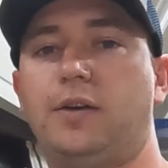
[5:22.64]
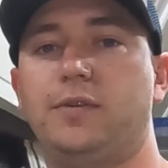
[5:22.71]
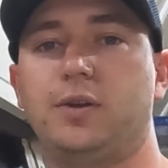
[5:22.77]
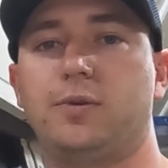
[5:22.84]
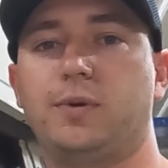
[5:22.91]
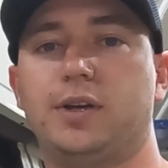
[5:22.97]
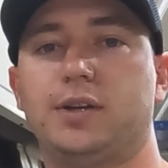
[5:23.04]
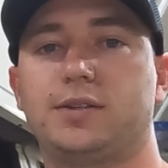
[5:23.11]
have
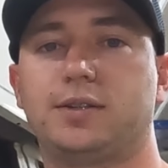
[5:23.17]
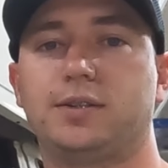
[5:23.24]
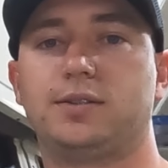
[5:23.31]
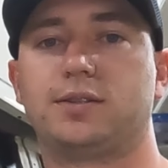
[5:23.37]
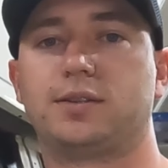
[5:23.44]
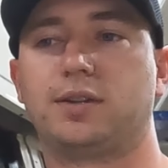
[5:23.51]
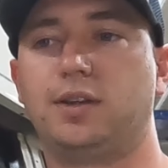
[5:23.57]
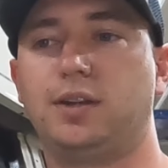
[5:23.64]
any
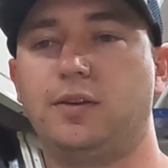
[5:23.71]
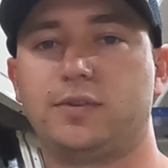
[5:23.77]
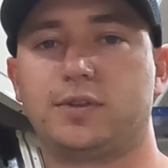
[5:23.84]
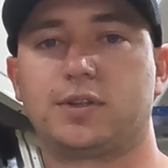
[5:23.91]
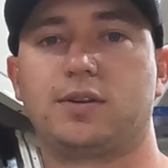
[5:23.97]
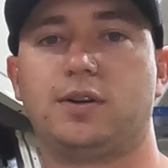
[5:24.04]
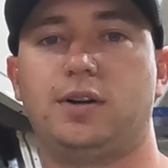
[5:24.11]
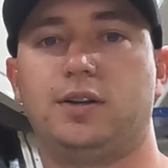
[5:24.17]
questions, give
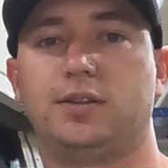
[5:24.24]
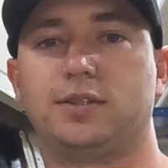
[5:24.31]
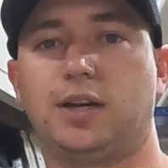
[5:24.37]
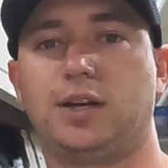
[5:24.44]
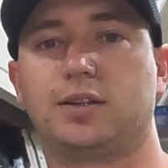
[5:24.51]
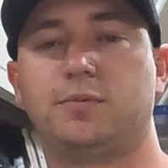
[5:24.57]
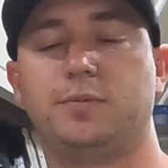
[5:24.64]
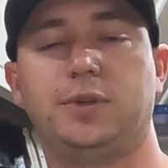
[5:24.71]
us a call,
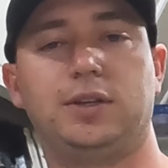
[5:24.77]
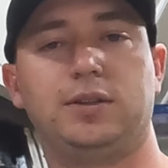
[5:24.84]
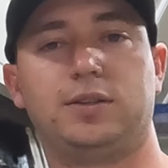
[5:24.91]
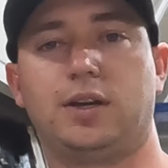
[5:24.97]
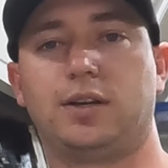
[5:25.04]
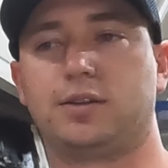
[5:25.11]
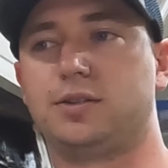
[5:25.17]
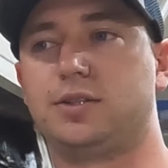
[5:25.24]
talk to me,
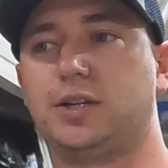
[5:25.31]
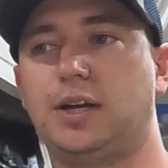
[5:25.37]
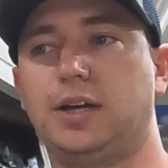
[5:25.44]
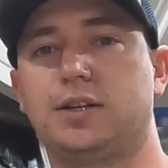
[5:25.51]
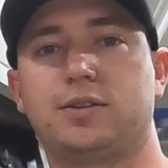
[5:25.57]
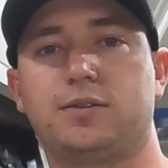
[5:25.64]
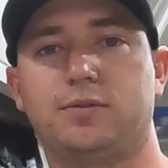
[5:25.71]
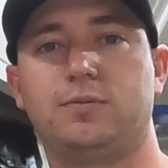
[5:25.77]
talk to
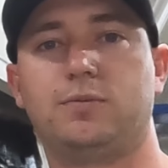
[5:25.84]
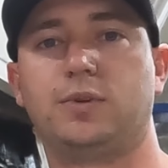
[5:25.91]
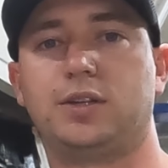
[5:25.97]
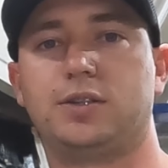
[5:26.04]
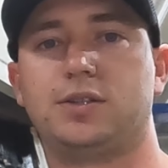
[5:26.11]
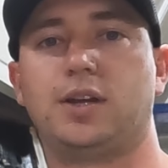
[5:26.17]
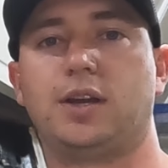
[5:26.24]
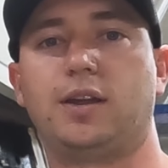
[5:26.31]
Josh. We'll
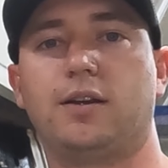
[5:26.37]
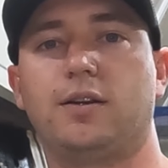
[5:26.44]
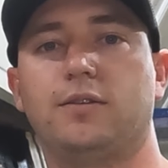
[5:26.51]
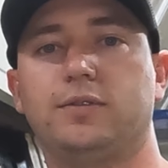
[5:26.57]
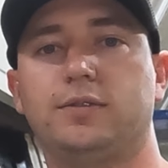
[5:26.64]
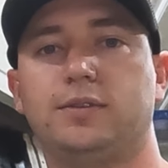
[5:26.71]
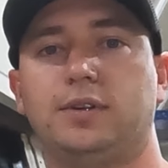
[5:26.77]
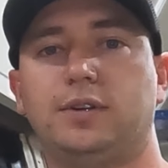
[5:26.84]
get you taken care of.